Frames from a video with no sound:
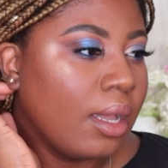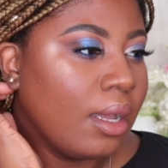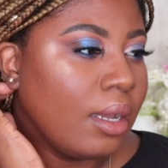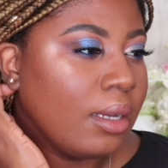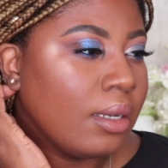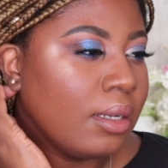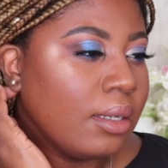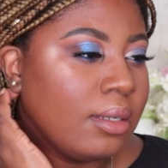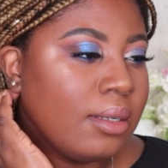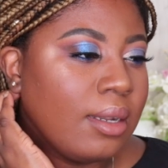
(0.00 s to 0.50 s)

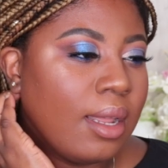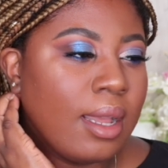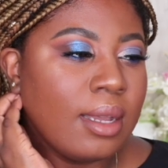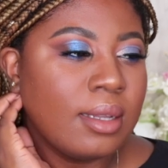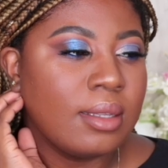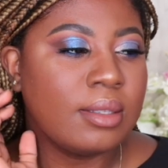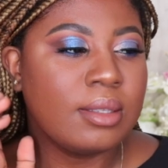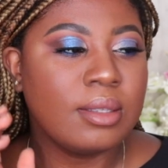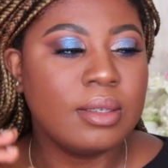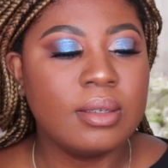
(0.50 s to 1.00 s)
and
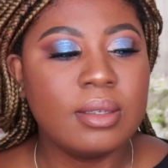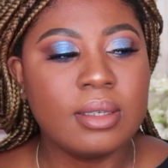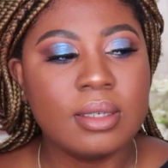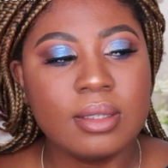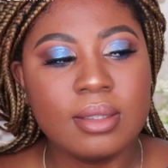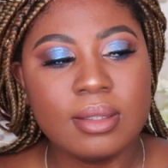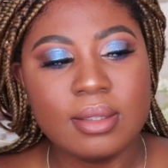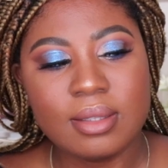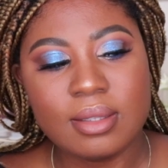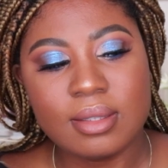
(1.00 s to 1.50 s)
as you
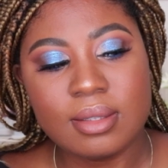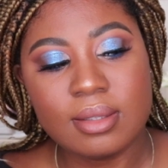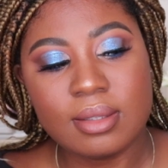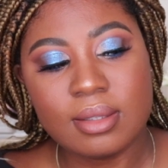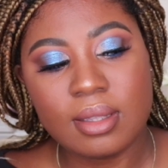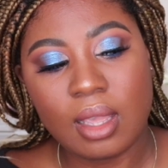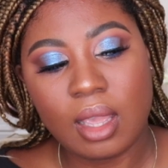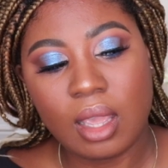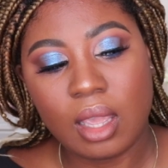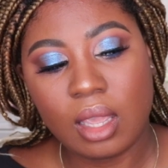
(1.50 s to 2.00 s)
can
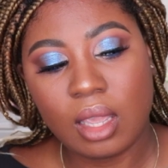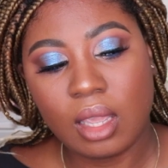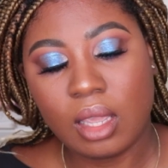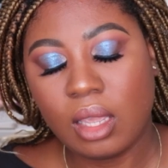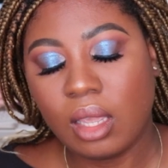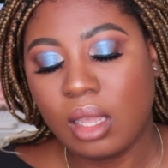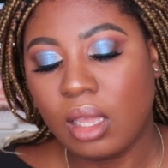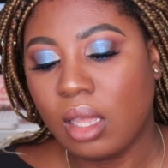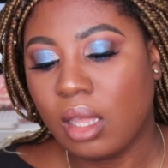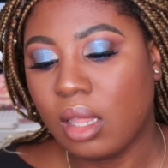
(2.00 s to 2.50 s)

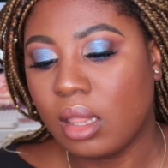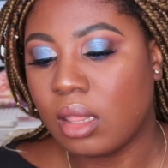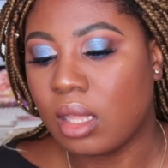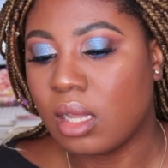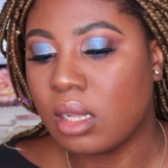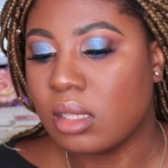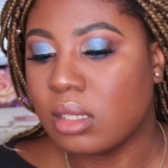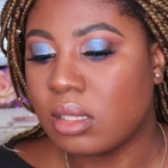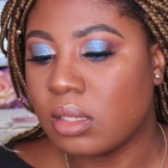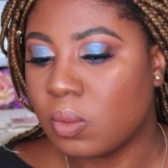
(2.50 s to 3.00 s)
see,
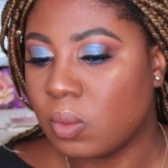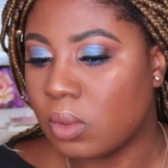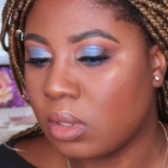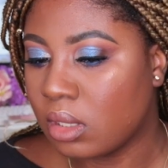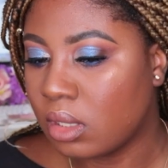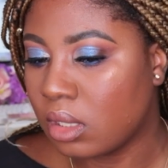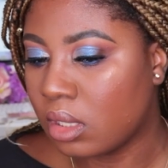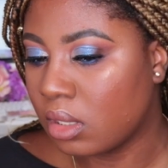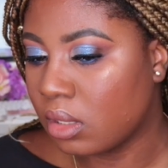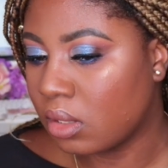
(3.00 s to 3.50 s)
that's
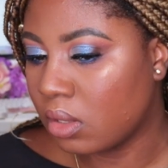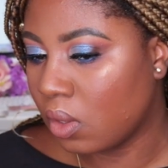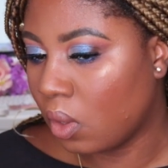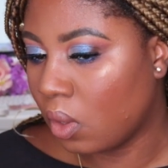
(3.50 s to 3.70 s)
what it's